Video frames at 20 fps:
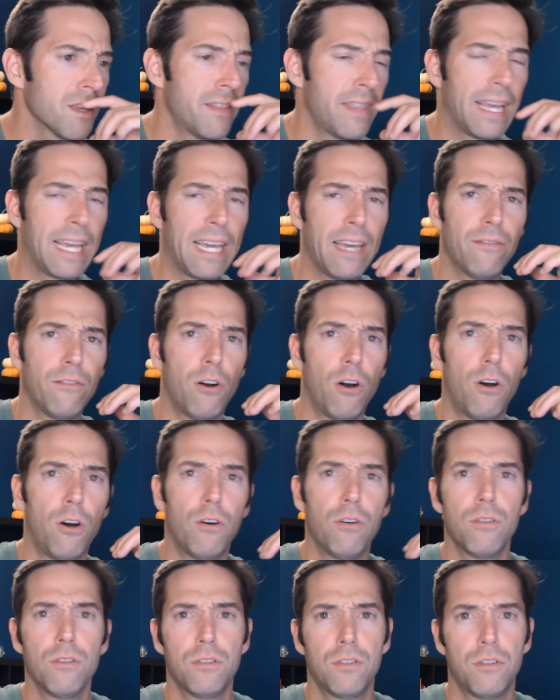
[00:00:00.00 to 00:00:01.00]
give all the
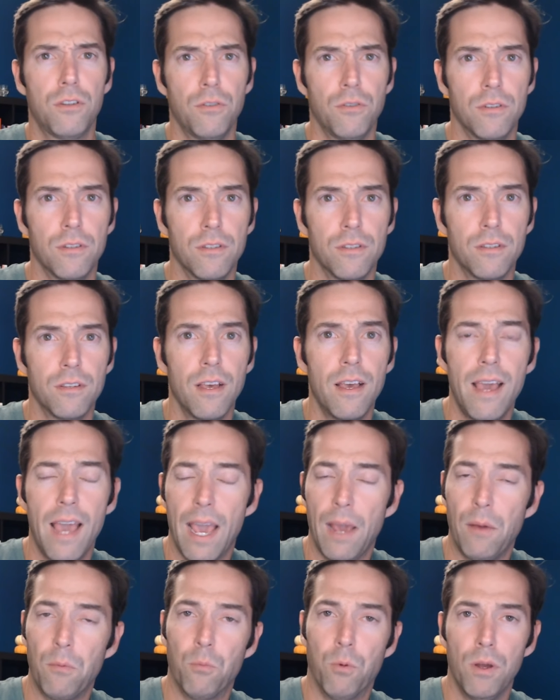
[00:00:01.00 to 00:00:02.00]
students a
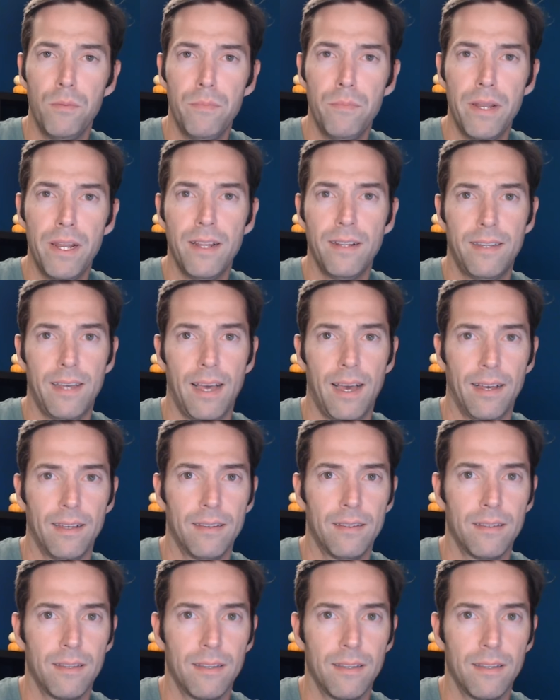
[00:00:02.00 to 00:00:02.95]
1-minute test